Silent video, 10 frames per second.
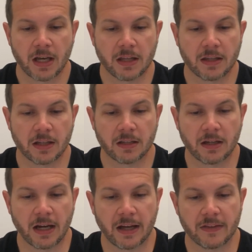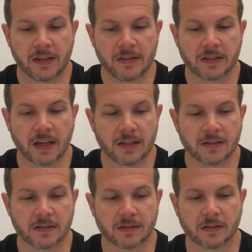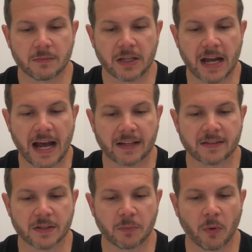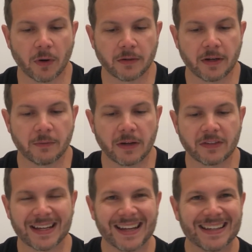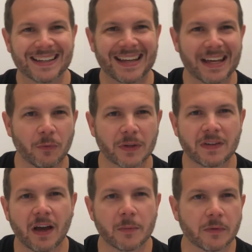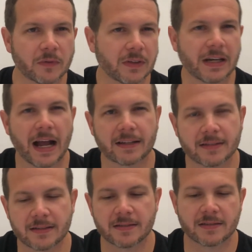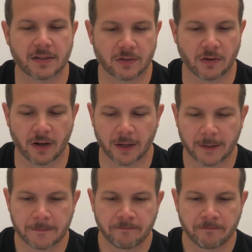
and then in this case, this is going to be an access port, right? We have to indicate what type. Is it an access? Is it a trunk?